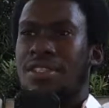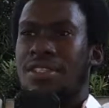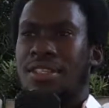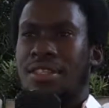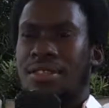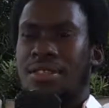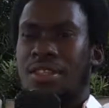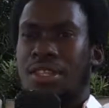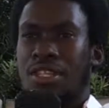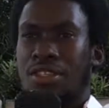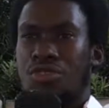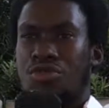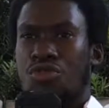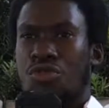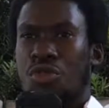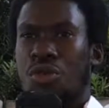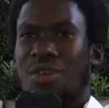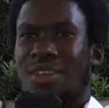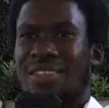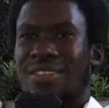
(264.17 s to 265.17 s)
this
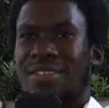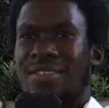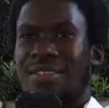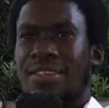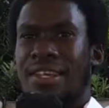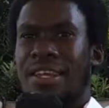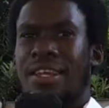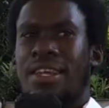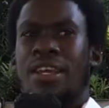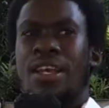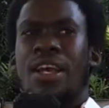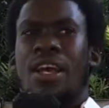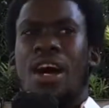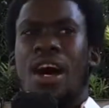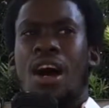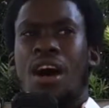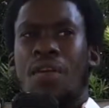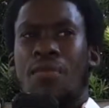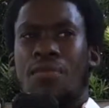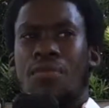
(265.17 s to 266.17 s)
control and say
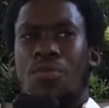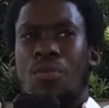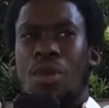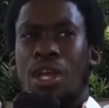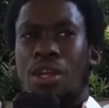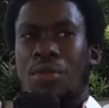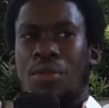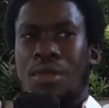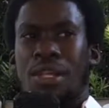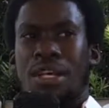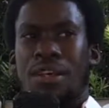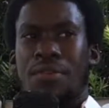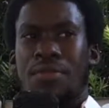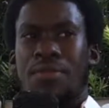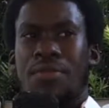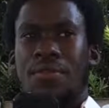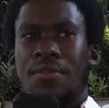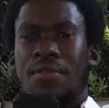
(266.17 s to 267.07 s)
of where you live